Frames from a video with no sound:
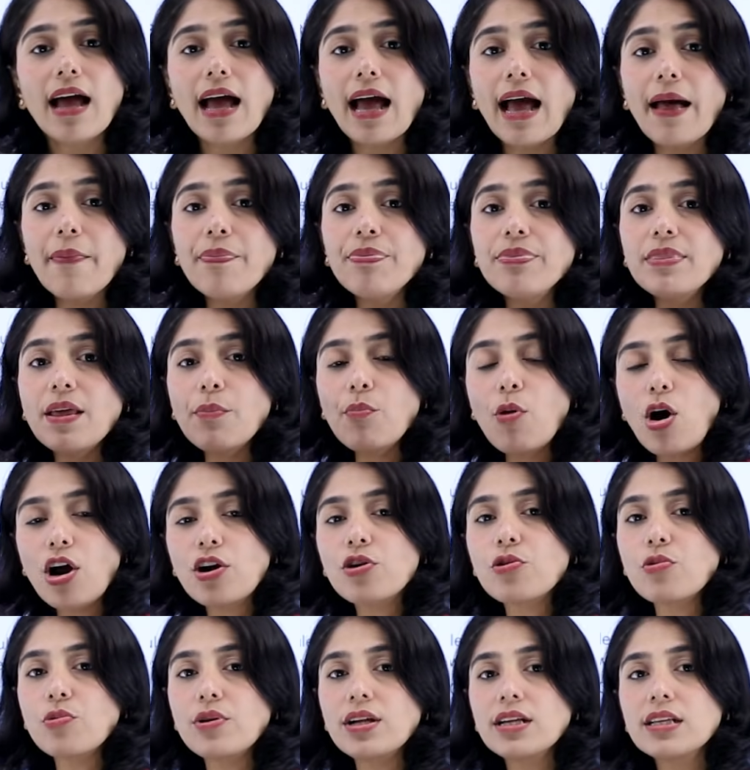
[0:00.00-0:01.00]
and the
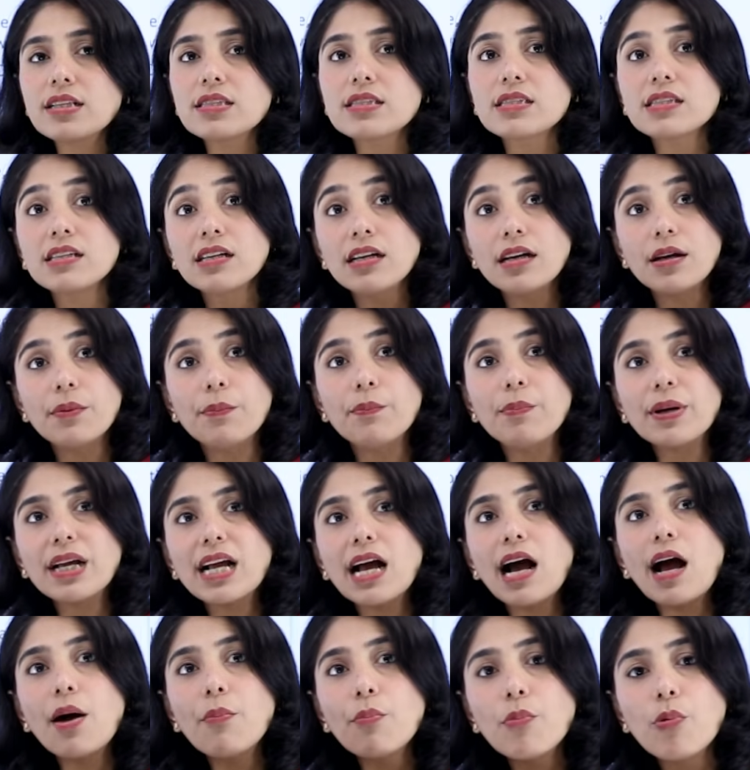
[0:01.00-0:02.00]
moderates
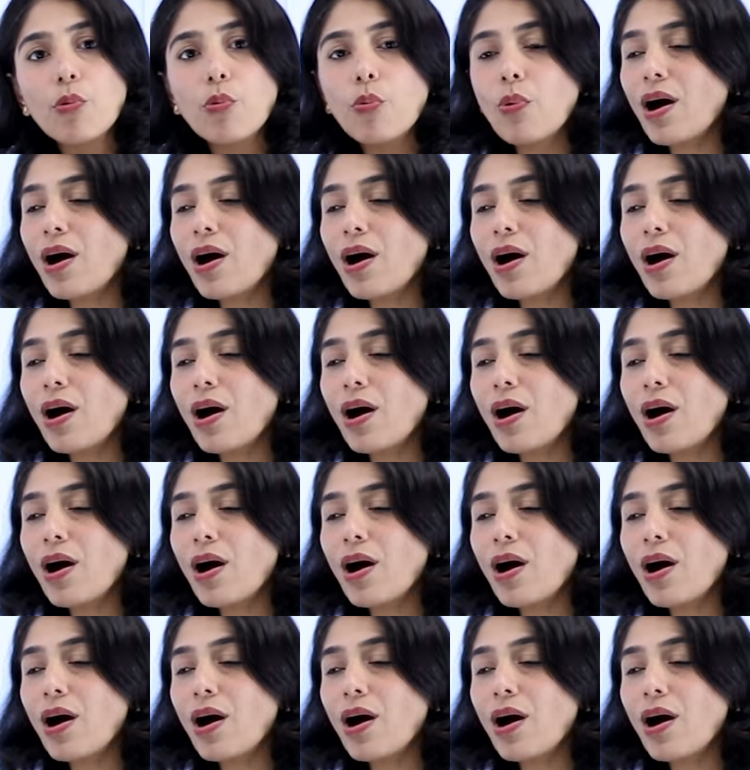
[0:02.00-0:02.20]
become